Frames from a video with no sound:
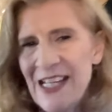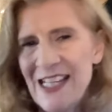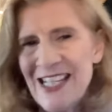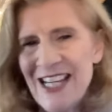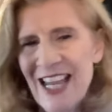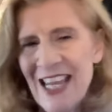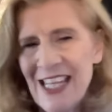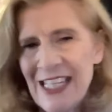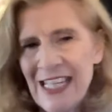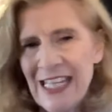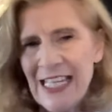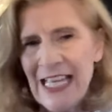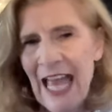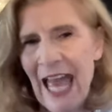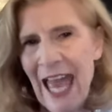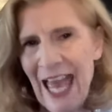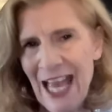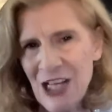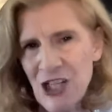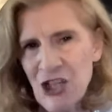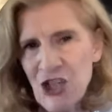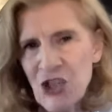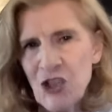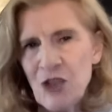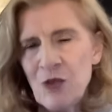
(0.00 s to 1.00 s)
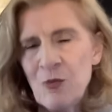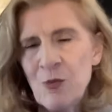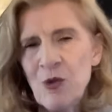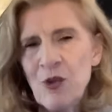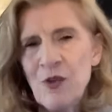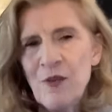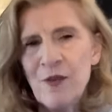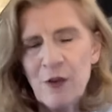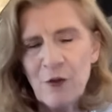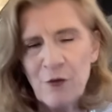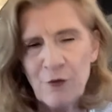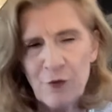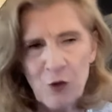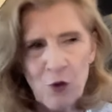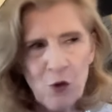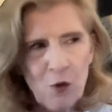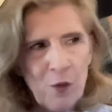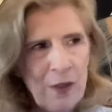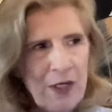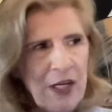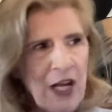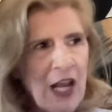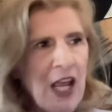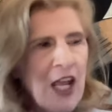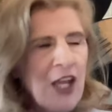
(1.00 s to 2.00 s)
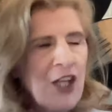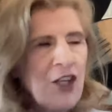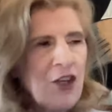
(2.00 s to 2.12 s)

taking action, moving forward.